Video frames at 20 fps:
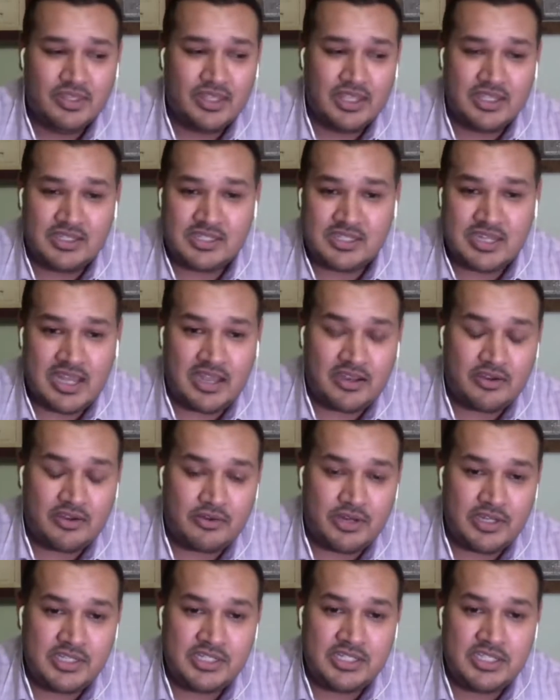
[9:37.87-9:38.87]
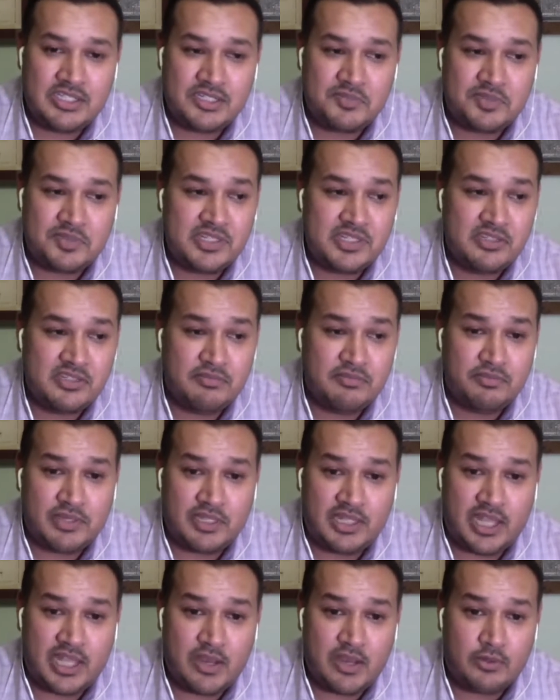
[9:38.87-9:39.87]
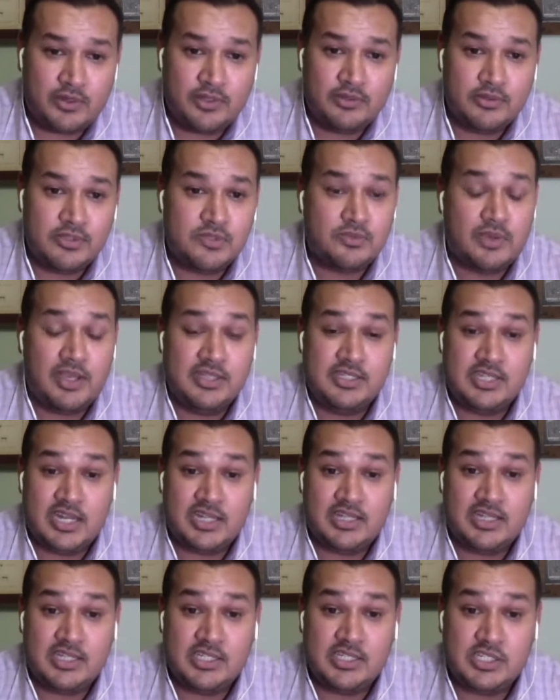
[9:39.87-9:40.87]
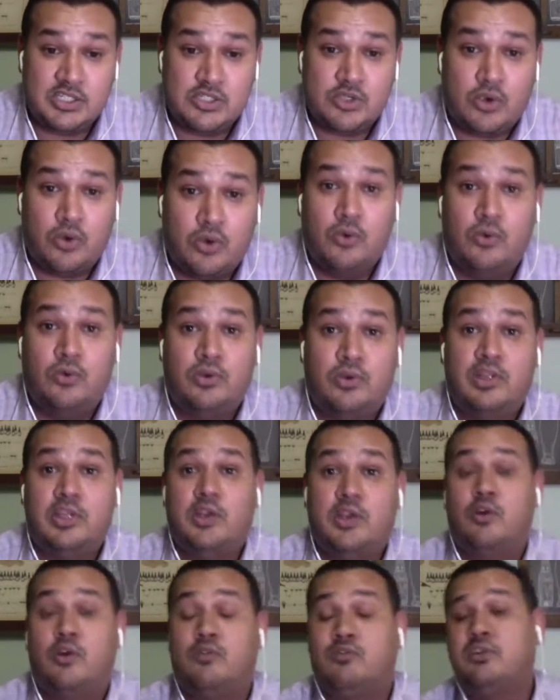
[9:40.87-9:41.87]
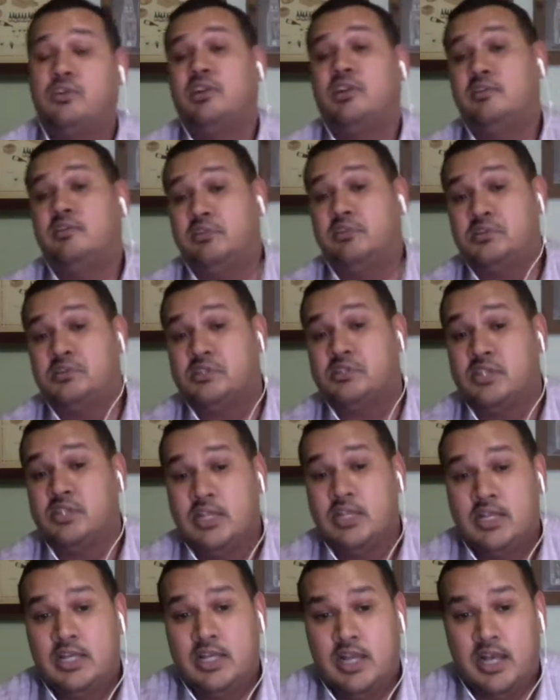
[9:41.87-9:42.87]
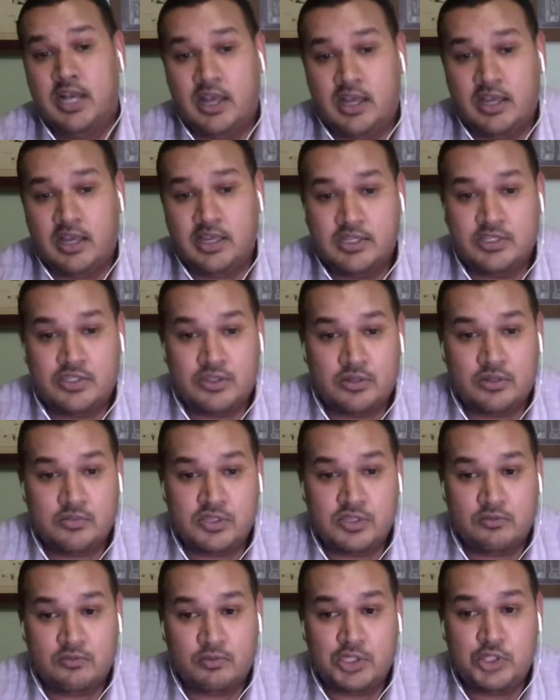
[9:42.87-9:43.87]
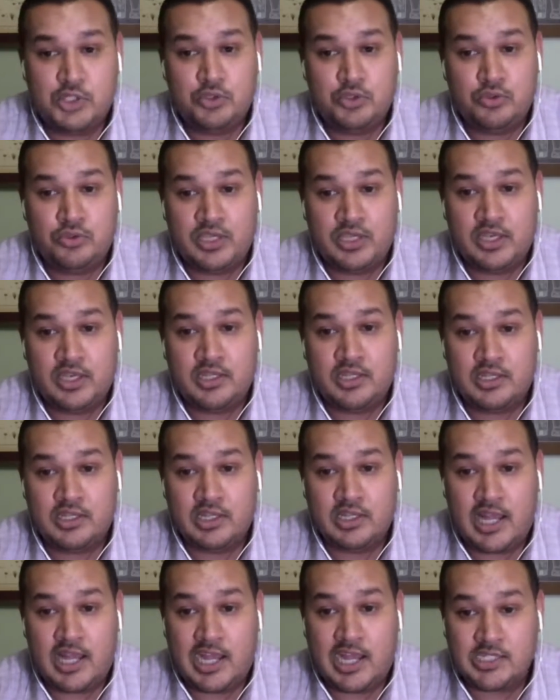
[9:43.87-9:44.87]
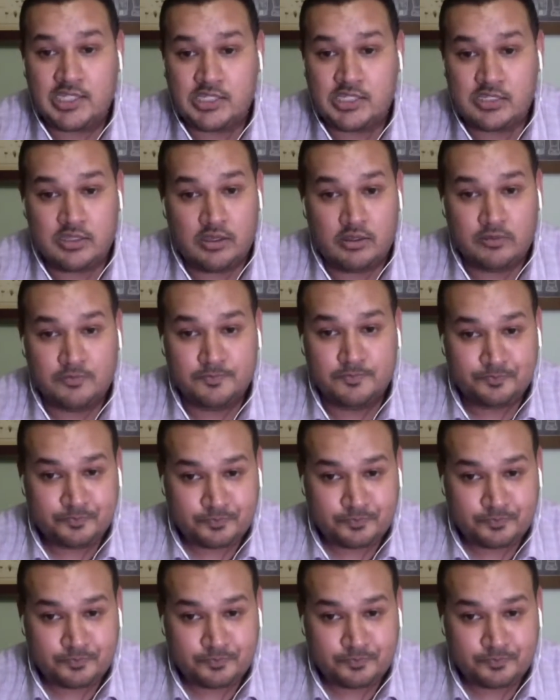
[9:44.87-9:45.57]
It's not crazy expensive, but like one of those wines that I think just totally over delivers in terms of what you get in the glass. So